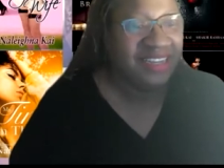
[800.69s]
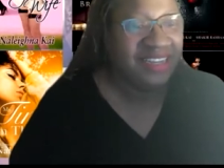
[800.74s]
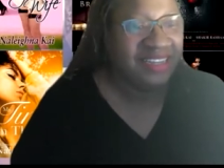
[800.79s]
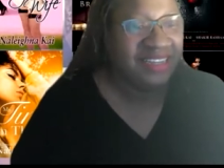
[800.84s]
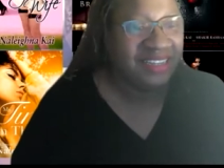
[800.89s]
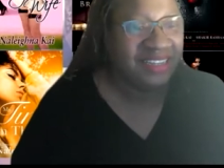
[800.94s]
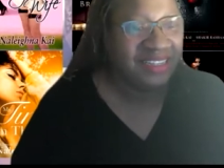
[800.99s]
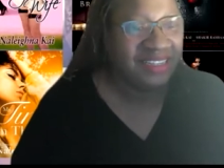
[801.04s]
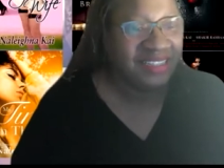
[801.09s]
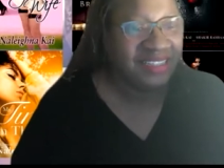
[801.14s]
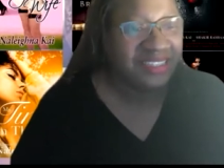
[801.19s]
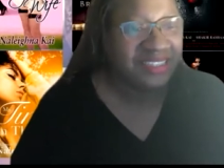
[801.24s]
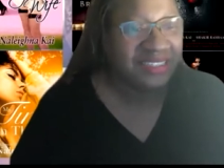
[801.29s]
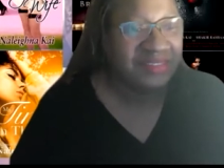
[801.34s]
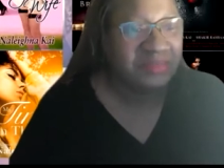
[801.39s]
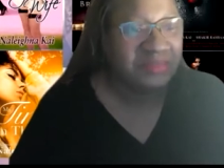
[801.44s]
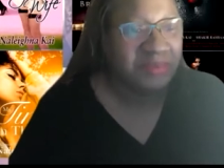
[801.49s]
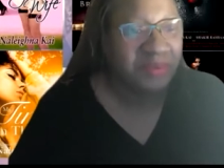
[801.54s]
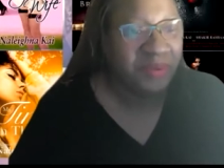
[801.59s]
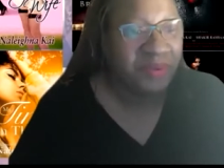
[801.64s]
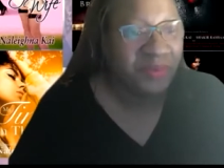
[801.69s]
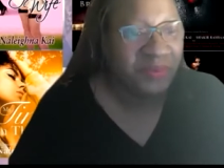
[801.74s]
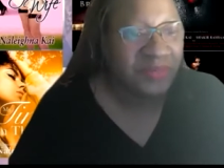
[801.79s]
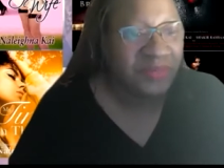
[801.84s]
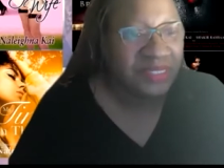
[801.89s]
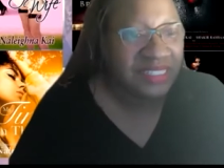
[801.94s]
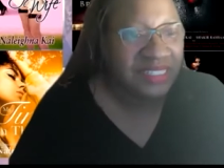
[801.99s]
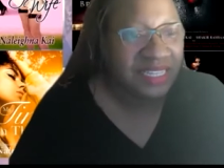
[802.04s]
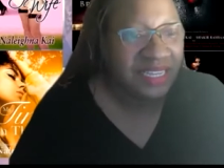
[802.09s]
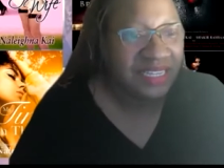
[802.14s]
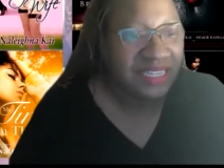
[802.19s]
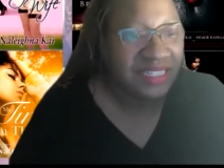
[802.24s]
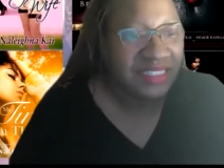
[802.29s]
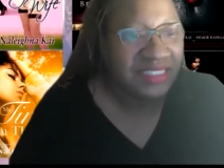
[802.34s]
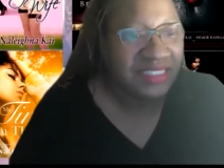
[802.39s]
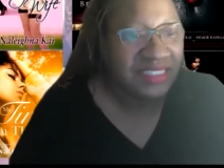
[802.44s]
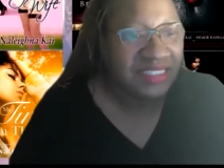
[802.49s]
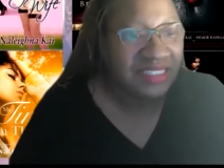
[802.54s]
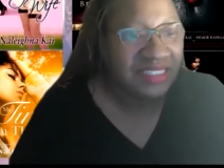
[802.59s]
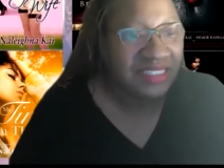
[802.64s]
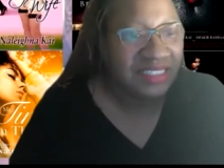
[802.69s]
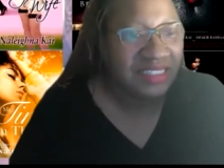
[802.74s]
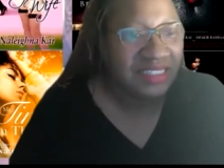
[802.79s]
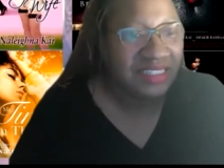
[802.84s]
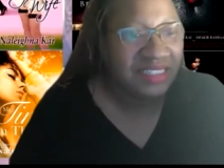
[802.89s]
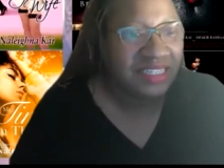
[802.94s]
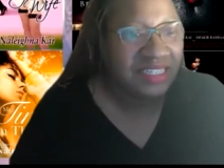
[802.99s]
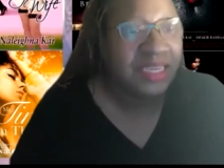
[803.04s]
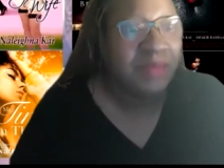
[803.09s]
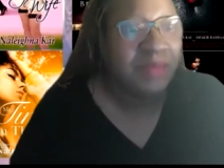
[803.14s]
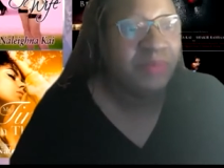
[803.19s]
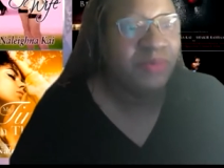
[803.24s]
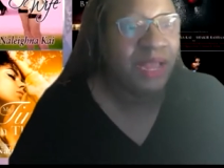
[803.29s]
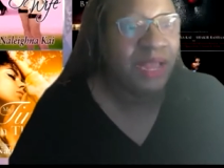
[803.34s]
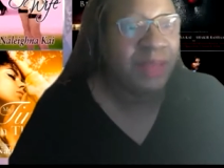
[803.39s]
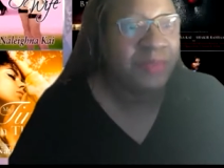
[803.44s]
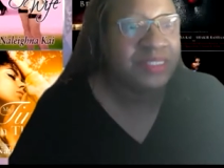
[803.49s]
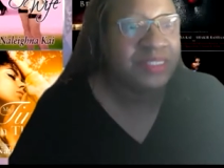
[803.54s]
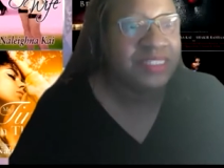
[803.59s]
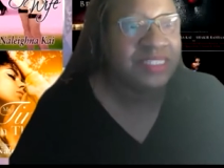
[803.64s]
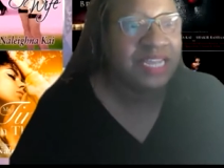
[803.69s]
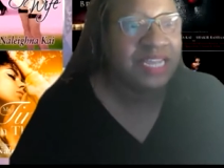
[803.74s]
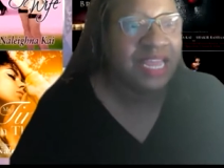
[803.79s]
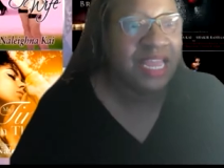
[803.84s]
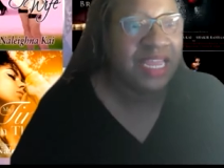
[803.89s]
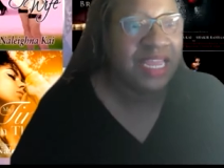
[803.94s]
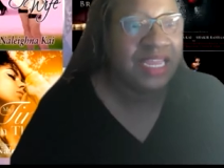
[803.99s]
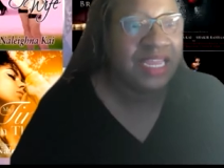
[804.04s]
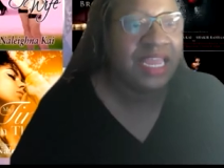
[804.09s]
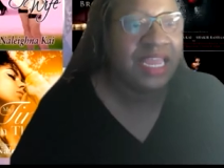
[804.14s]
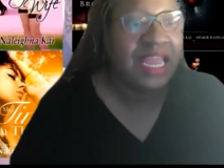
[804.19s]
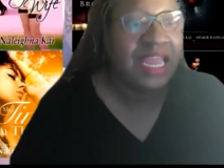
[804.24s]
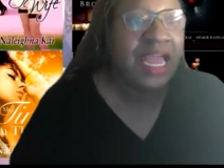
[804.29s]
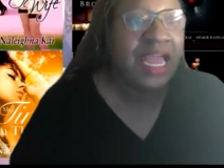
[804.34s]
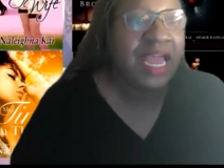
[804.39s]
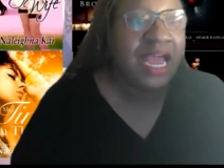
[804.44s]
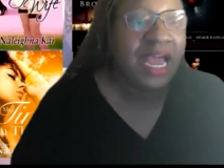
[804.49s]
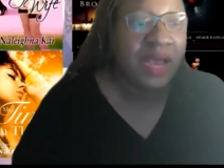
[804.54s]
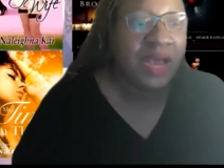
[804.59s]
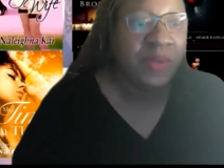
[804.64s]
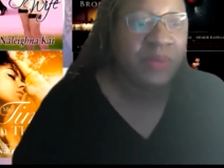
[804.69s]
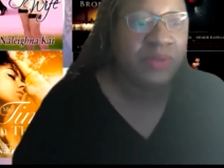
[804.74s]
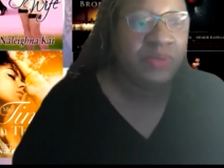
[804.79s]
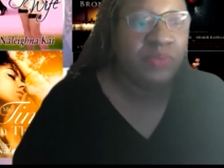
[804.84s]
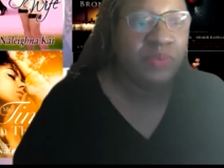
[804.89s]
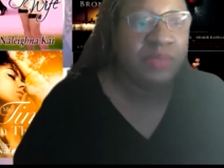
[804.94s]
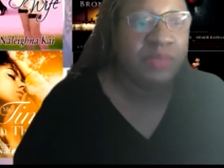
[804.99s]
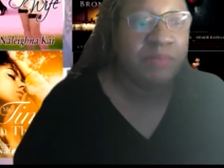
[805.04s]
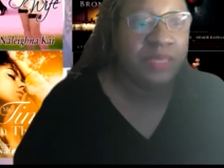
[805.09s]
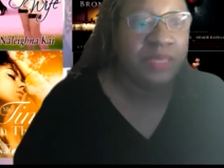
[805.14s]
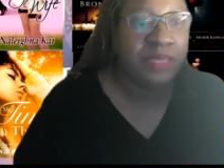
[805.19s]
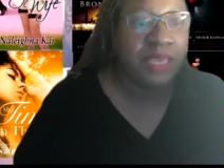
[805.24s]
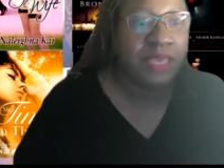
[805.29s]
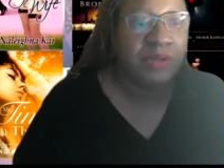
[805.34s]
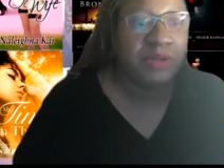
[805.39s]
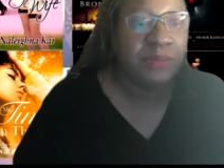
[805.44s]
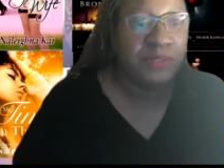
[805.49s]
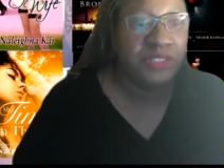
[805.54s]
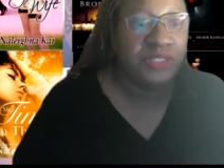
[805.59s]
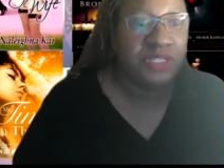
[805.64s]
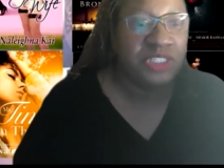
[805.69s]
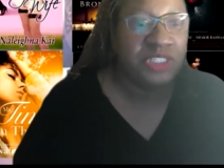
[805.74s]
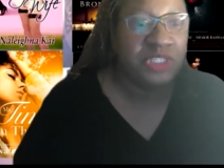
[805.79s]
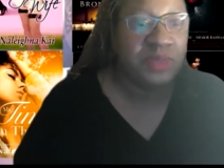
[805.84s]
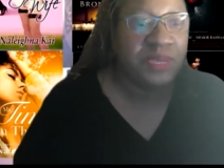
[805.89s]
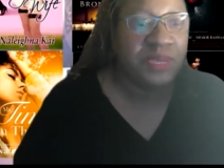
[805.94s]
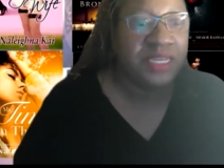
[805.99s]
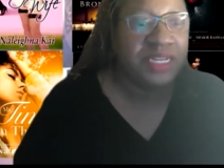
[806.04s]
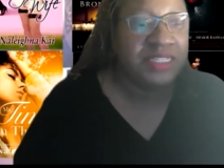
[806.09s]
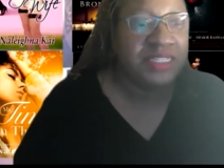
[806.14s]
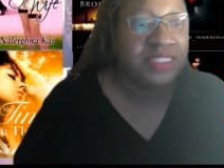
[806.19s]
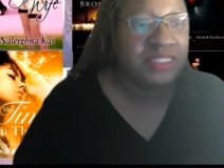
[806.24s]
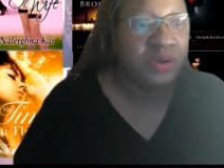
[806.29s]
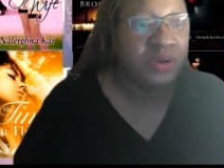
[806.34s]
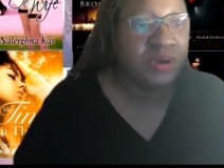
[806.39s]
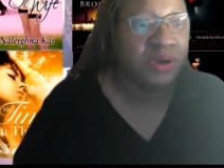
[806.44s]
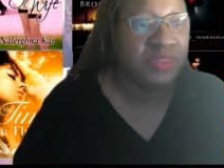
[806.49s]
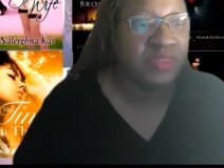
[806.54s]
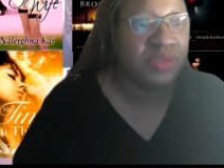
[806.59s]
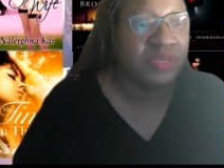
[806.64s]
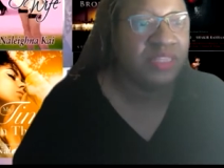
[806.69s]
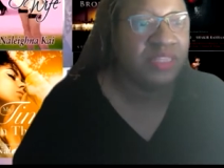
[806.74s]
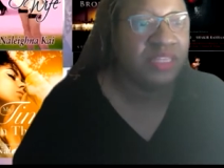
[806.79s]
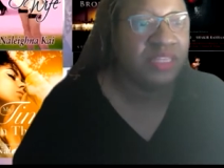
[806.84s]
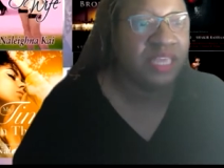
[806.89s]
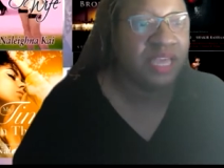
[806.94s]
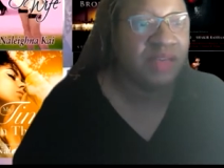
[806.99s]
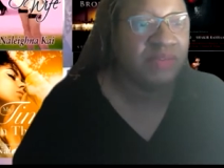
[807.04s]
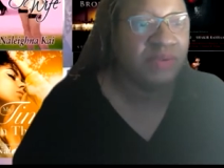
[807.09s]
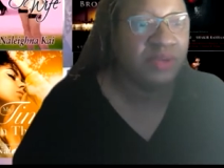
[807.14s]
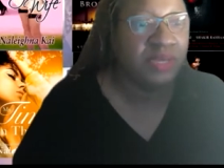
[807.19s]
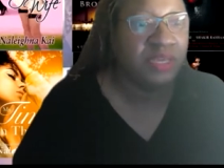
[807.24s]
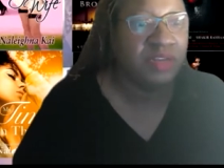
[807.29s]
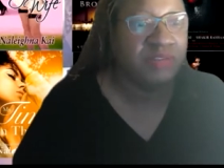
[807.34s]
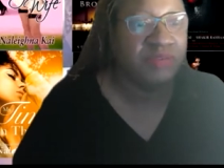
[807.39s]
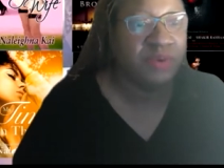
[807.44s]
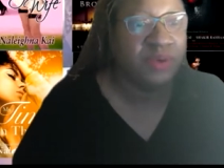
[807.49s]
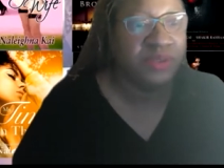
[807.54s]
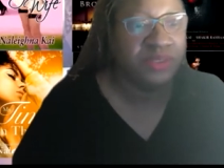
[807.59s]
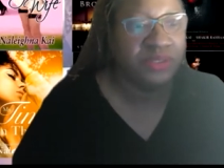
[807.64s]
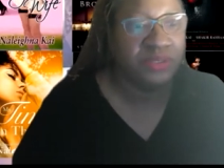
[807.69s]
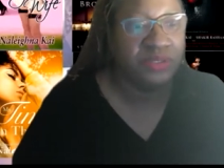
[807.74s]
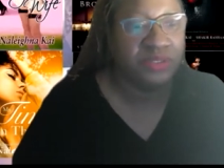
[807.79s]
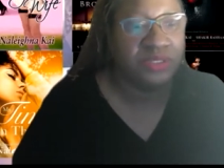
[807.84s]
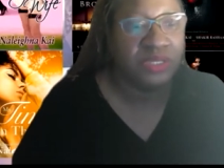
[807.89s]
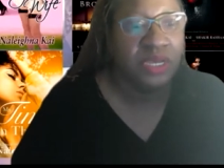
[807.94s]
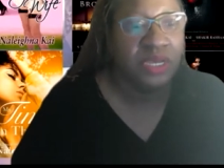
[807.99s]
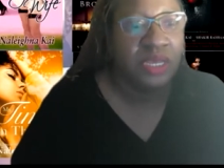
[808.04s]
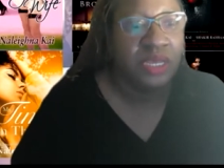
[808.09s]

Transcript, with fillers: Uh, who was that? Uh, Kim Robinson. Hey, how would one be able to participate as an author in the cavalcade of authors?